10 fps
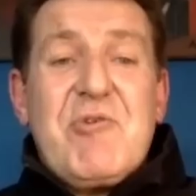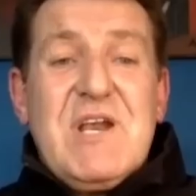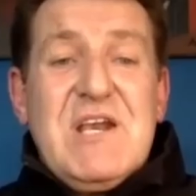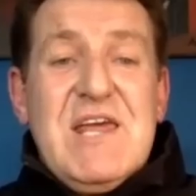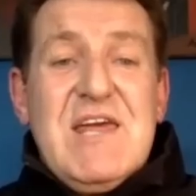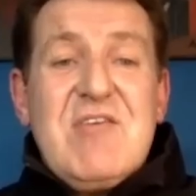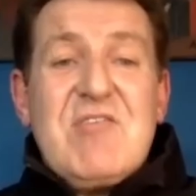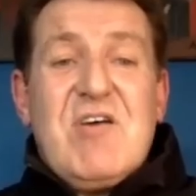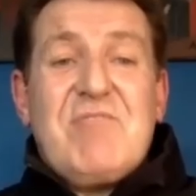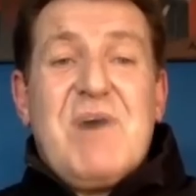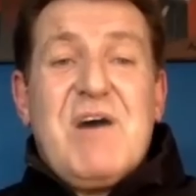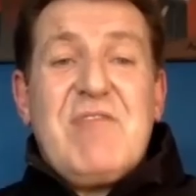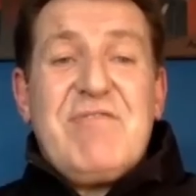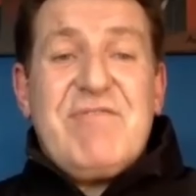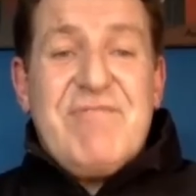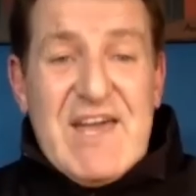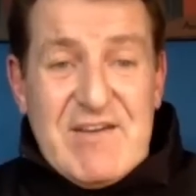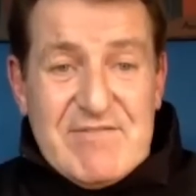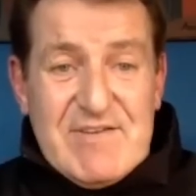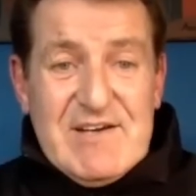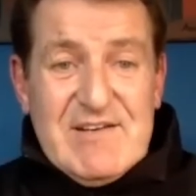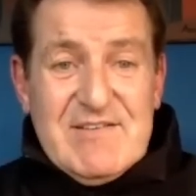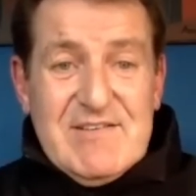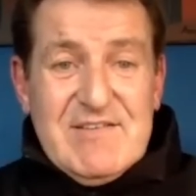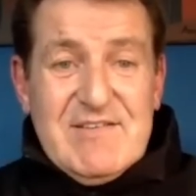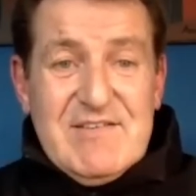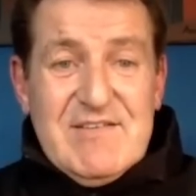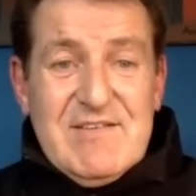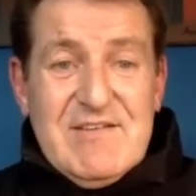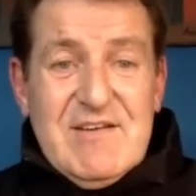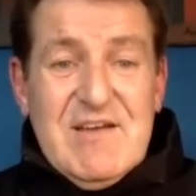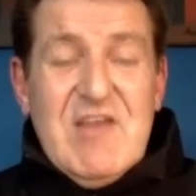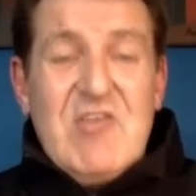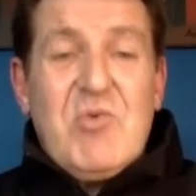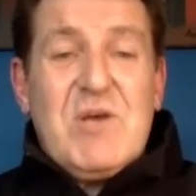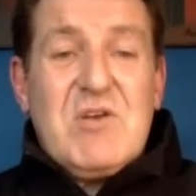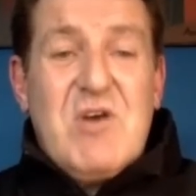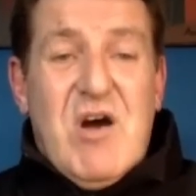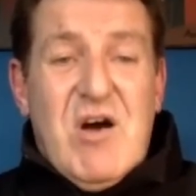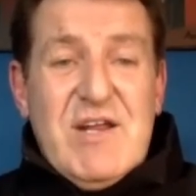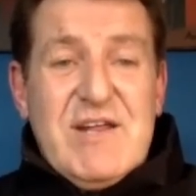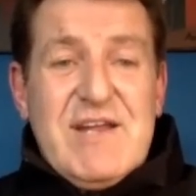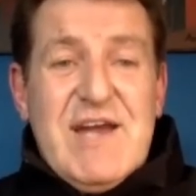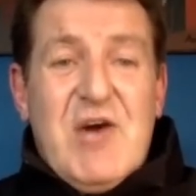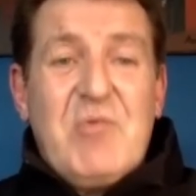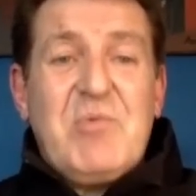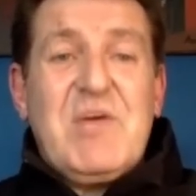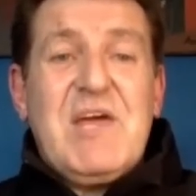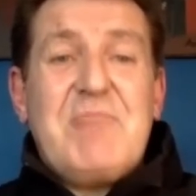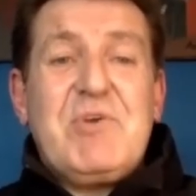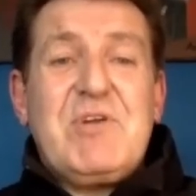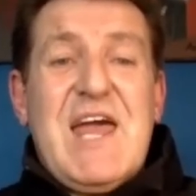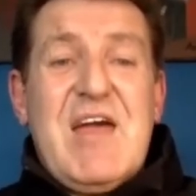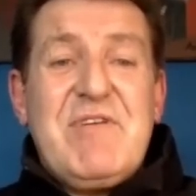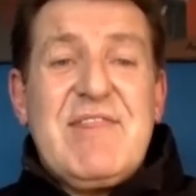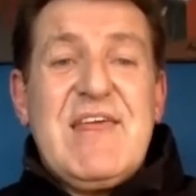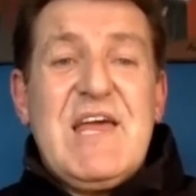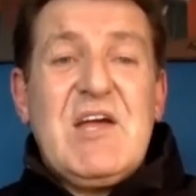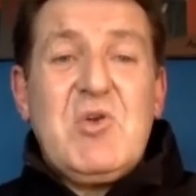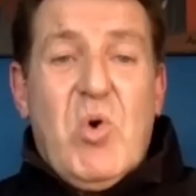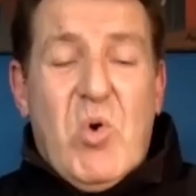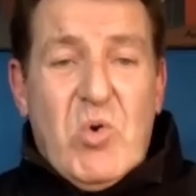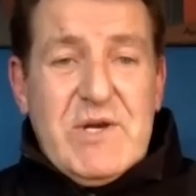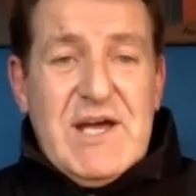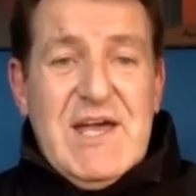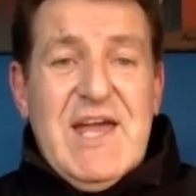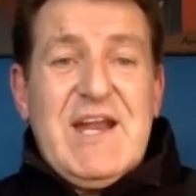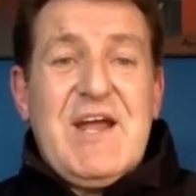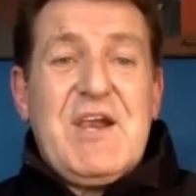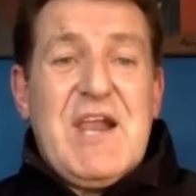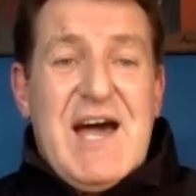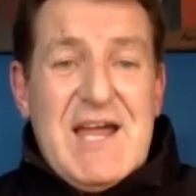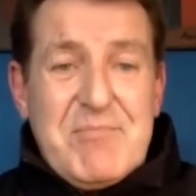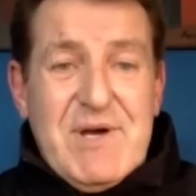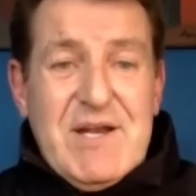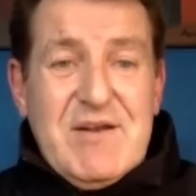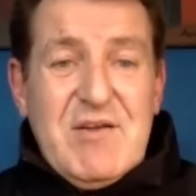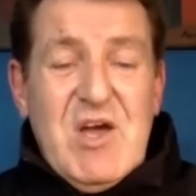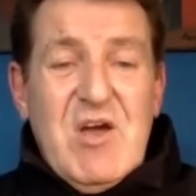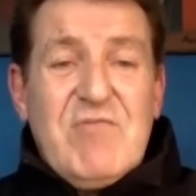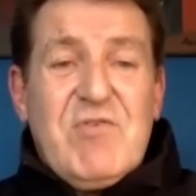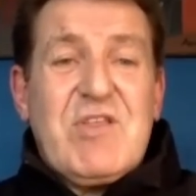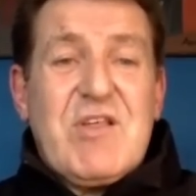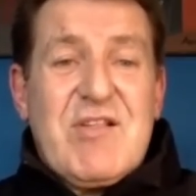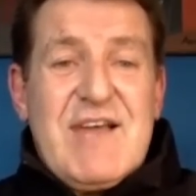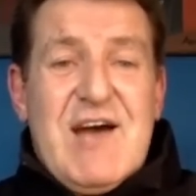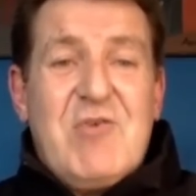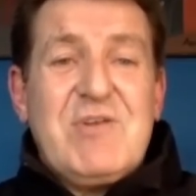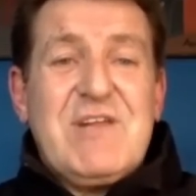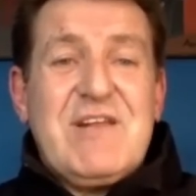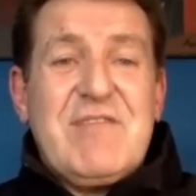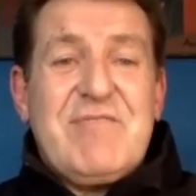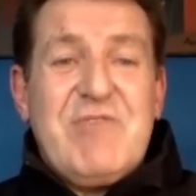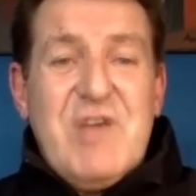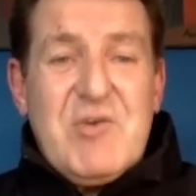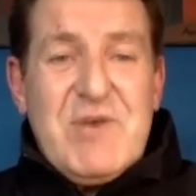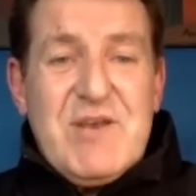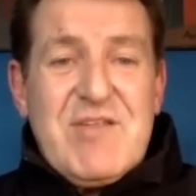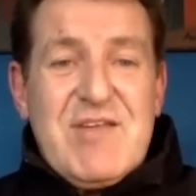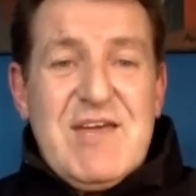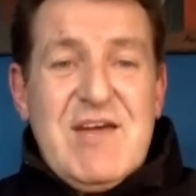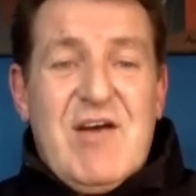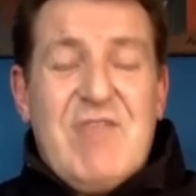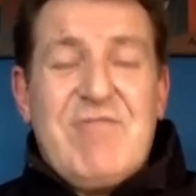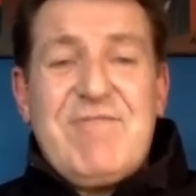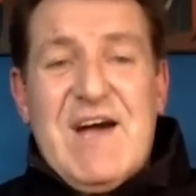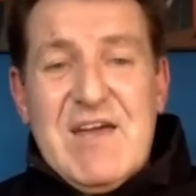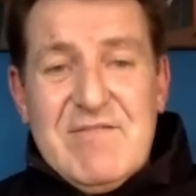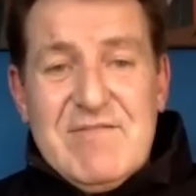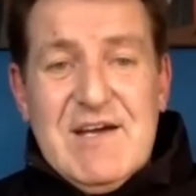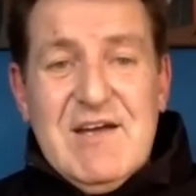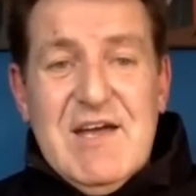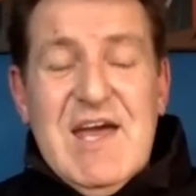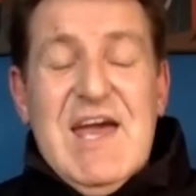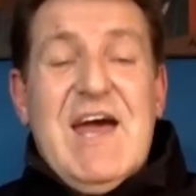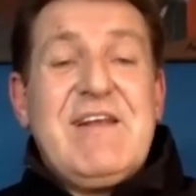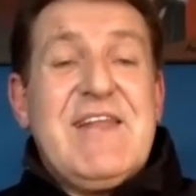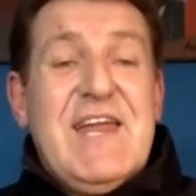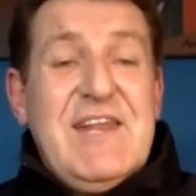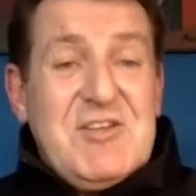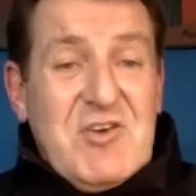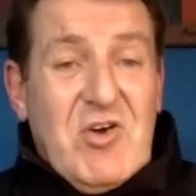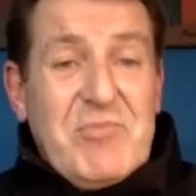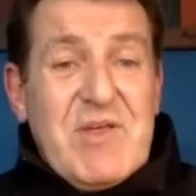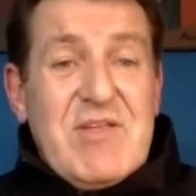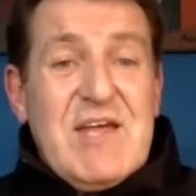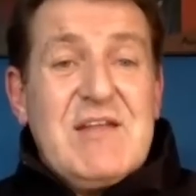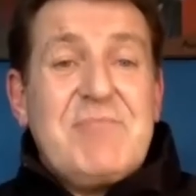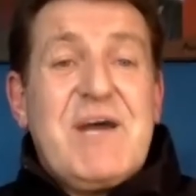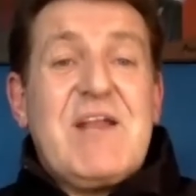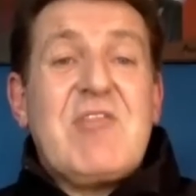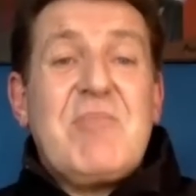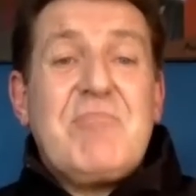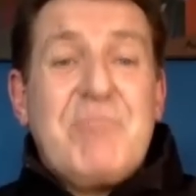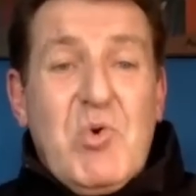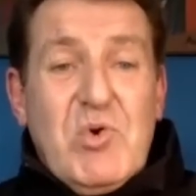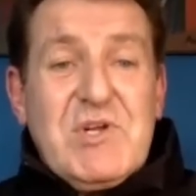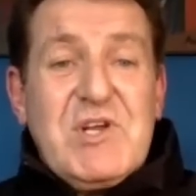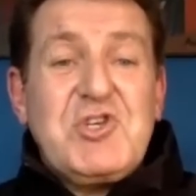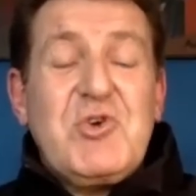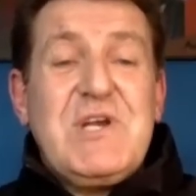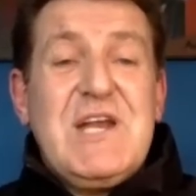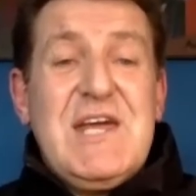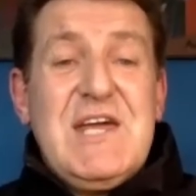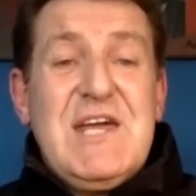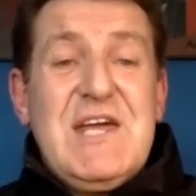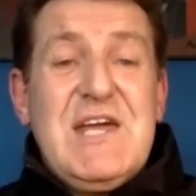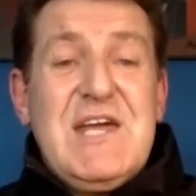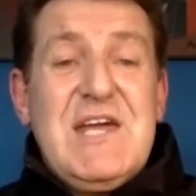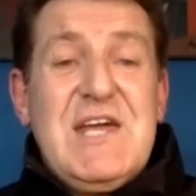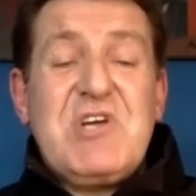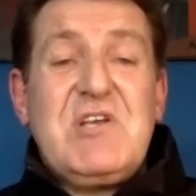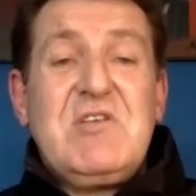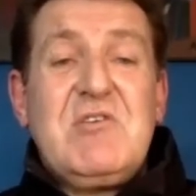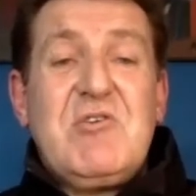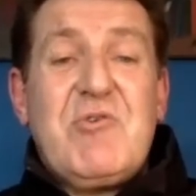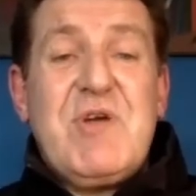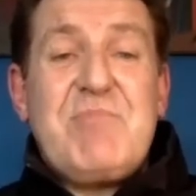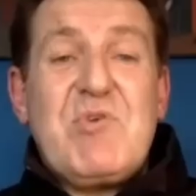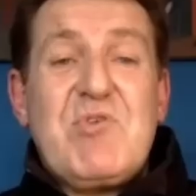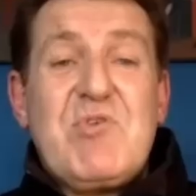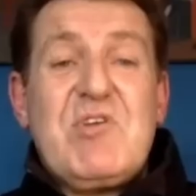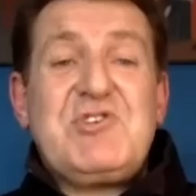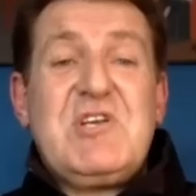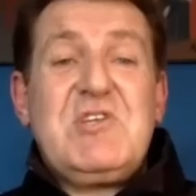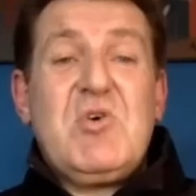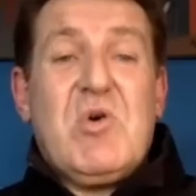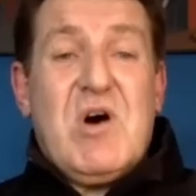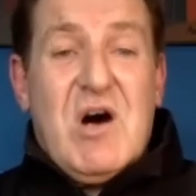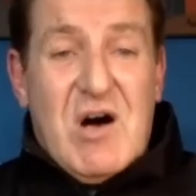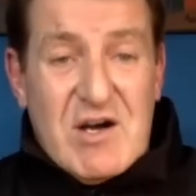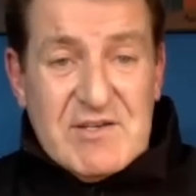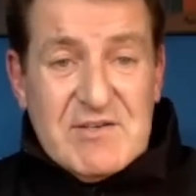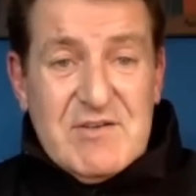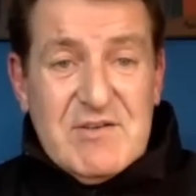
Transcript: release of my favor. So, what God had now, He put everything in order, in alignment for the sound and the frequency of favor. And then He told me, He said, but it's important. You need to position, reposition your heart